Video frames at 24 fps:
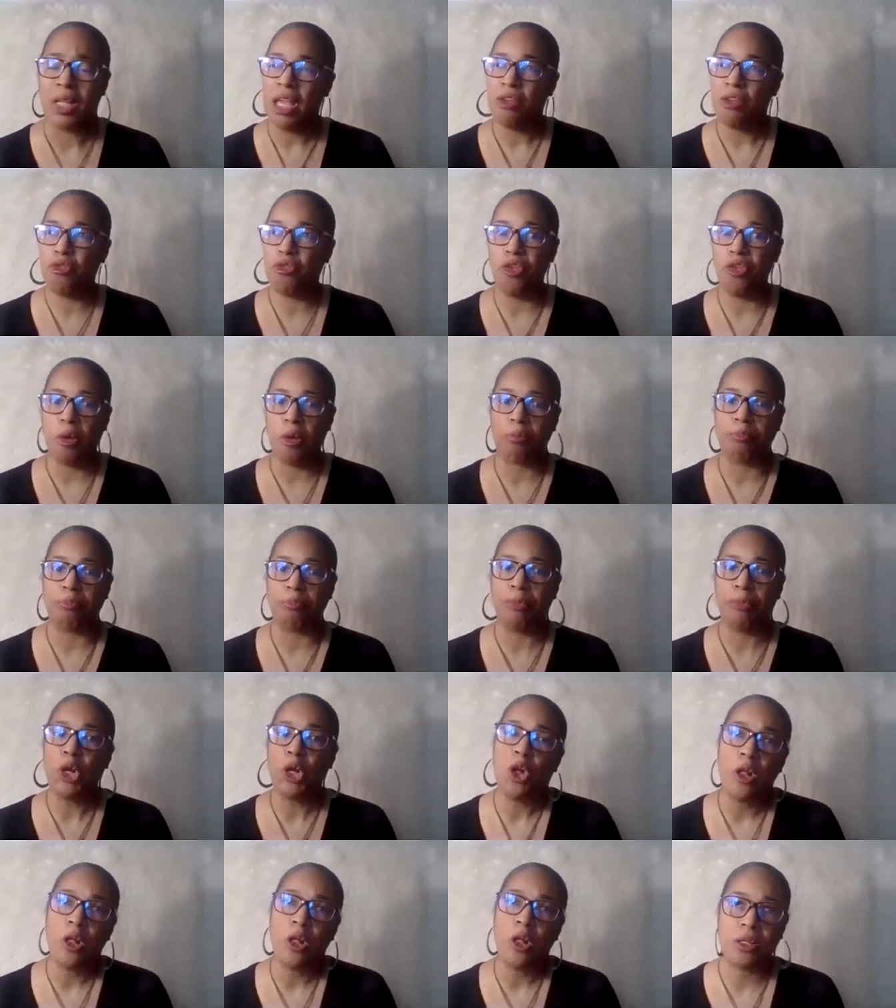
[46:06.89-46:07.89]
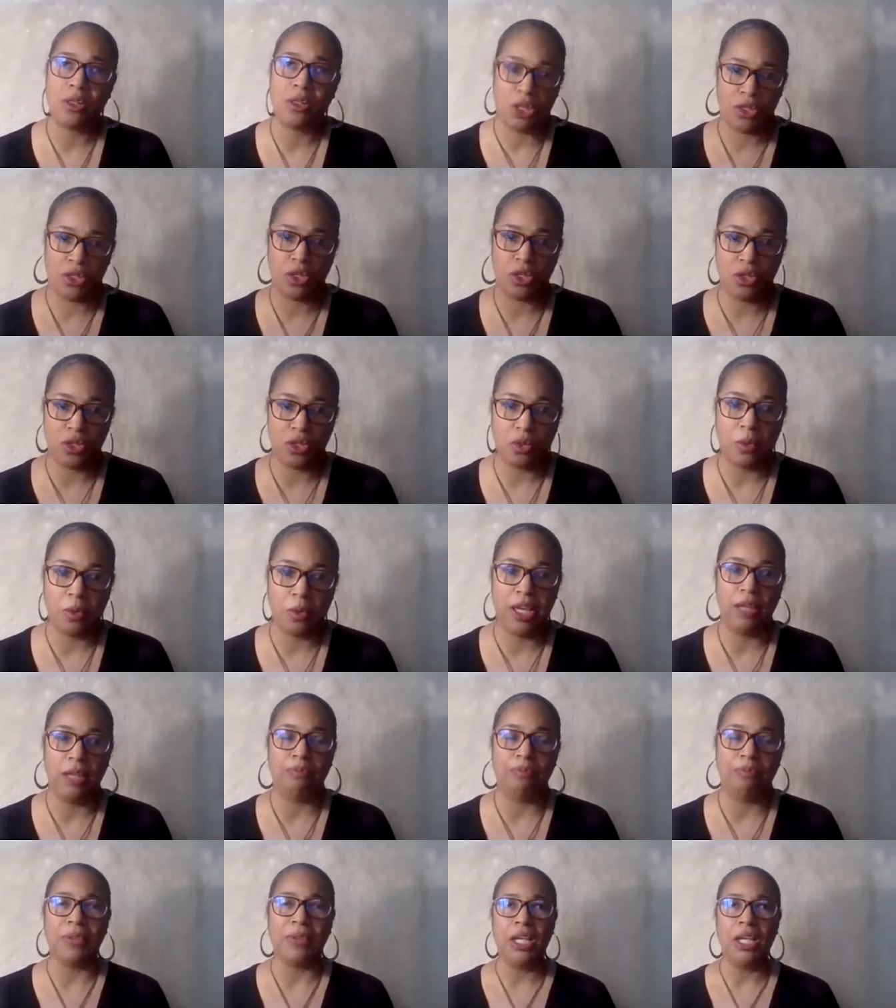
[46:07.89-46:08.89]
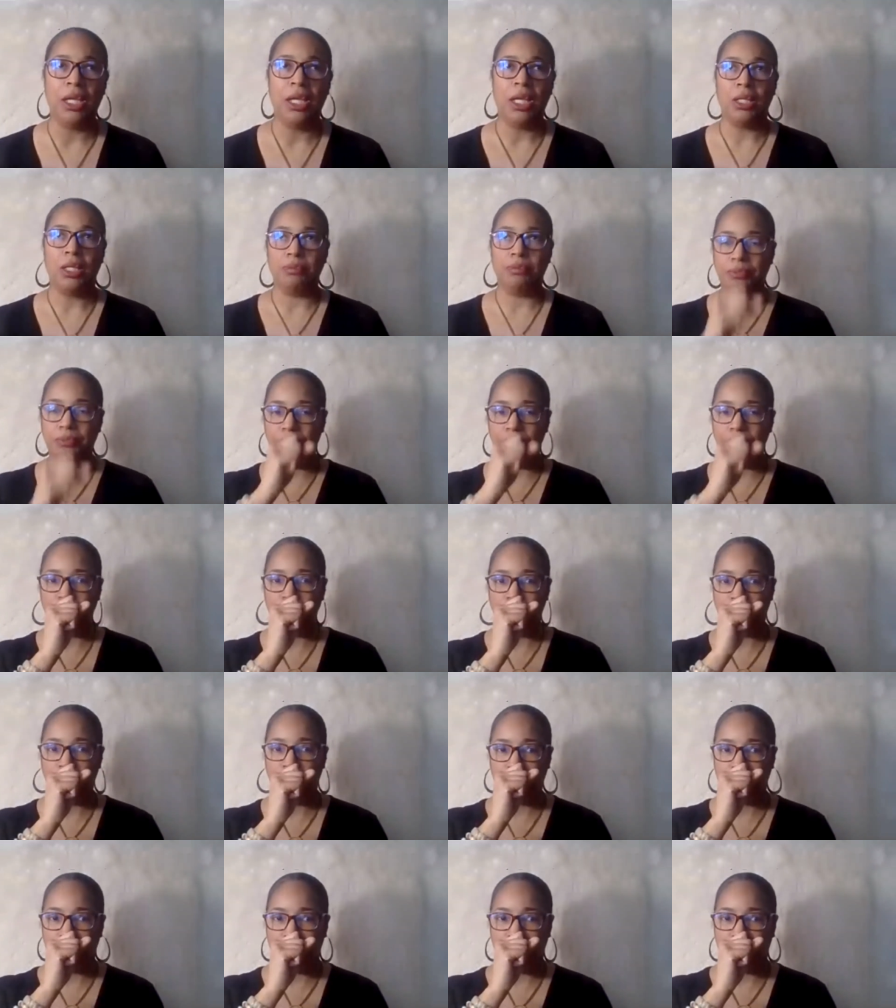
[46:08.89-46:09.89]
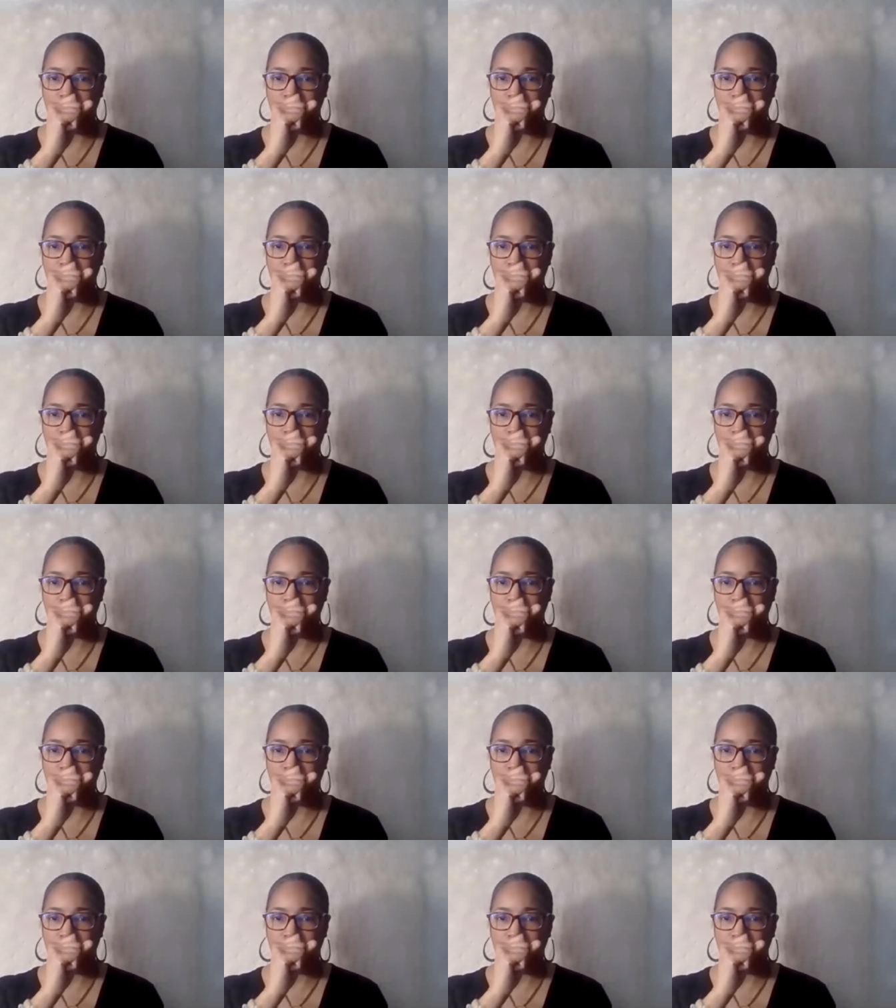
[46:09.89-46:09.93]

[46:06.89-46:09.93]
feel pulled to do it.